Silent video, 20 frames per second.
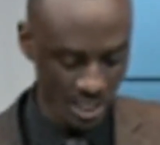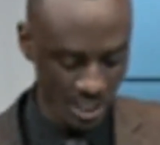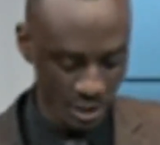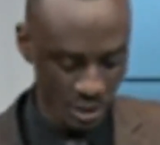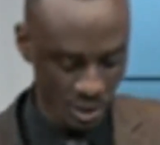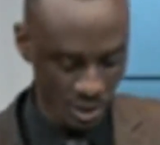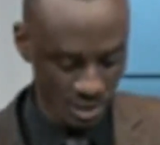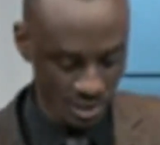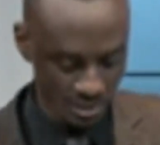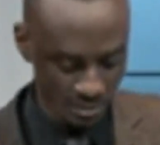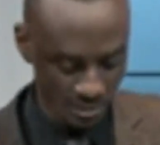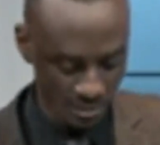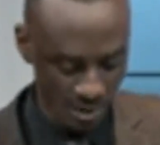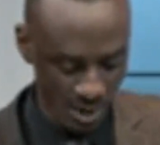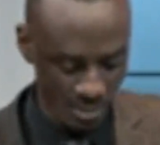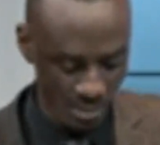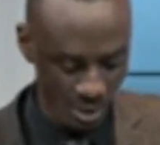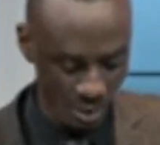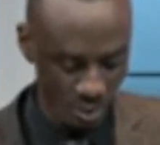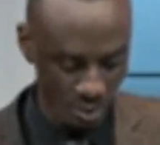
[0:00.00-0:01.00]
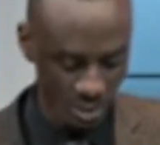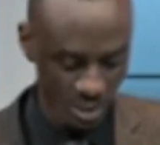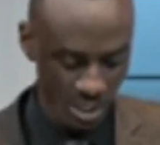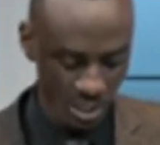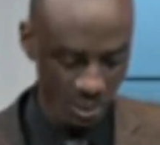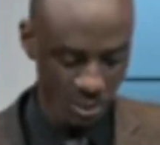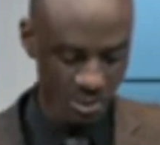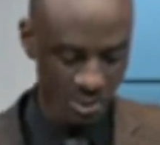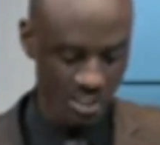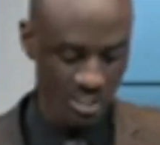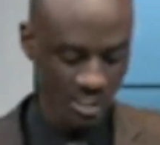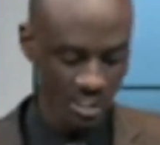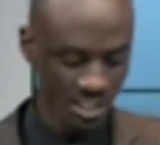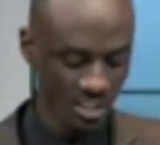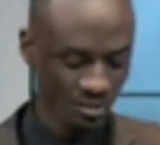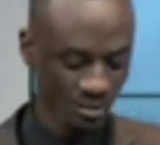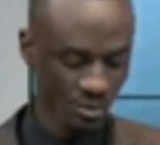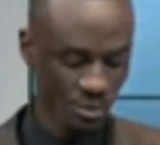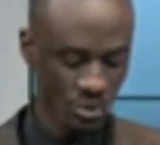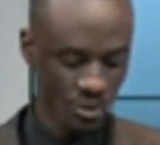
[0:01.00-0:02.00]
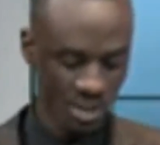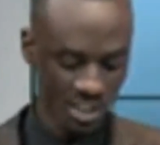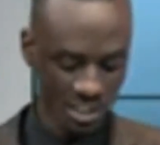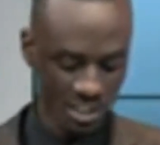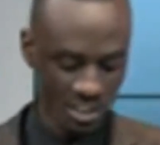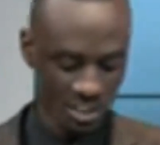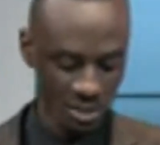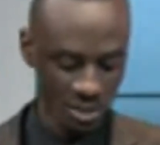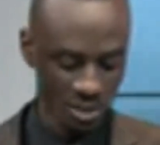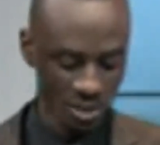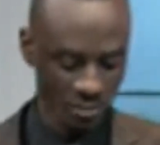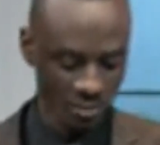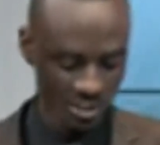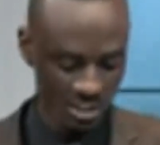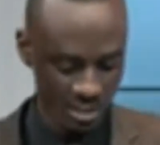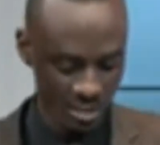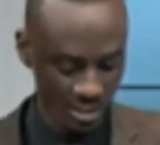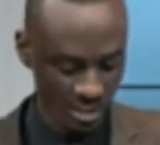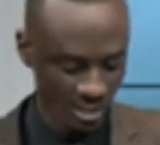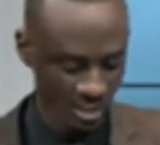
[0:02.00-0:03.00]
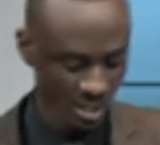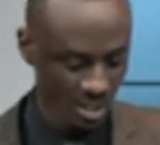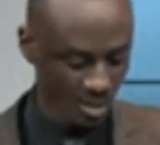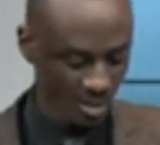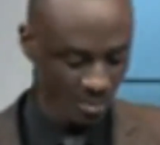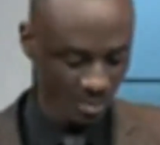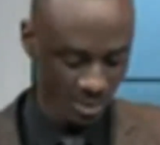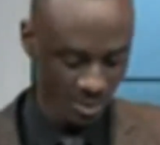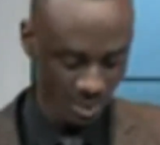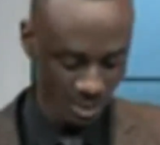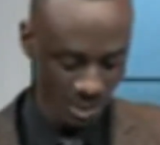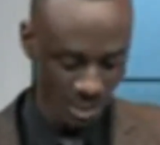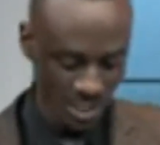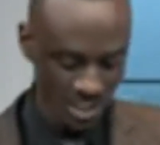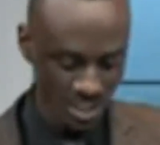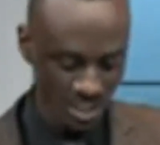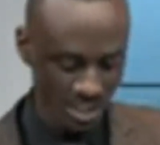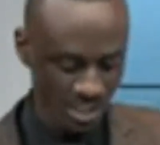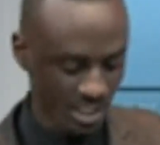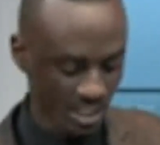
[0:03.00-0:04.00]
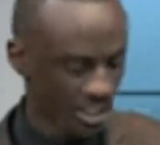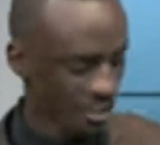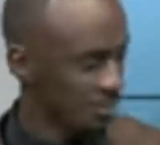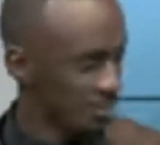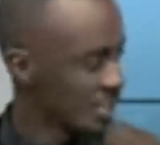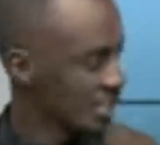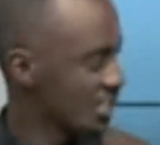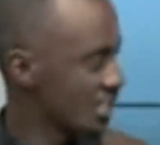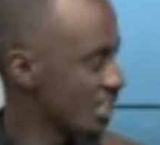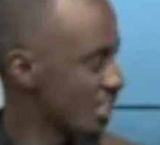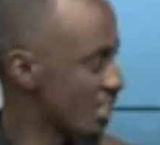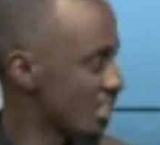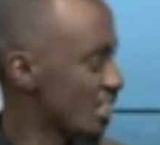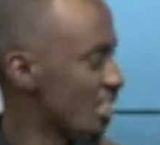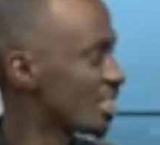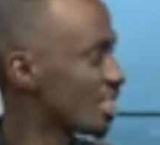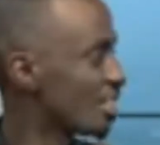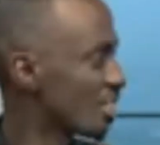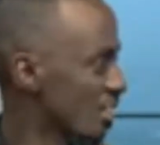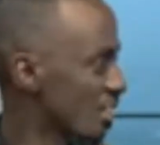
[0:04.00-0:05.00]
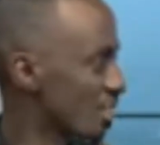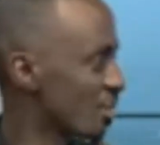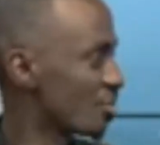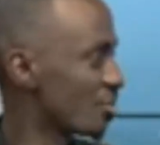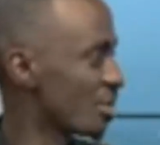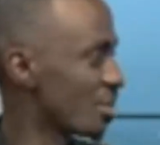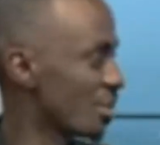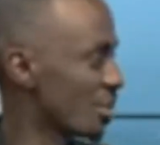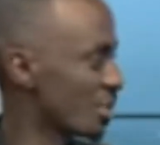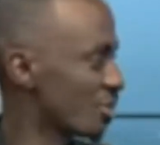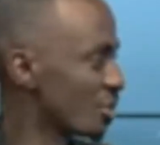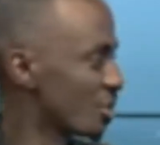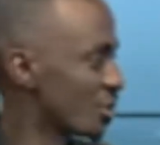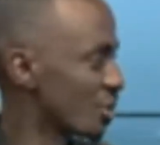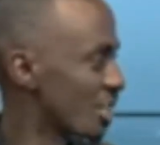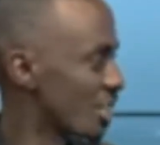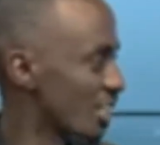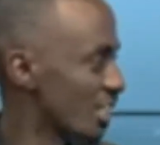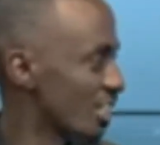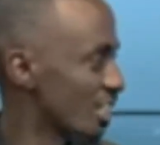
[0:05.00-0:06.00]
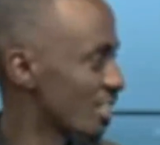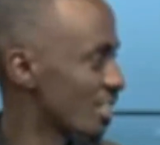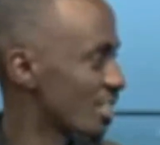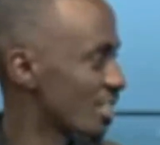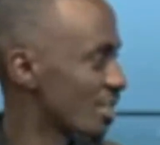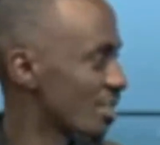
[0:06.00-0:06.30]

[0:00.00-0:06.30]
Joseph Abakunda, who is the Chief Strategy Officer for the Rwanda Space Agency. Thank you very much for joining us.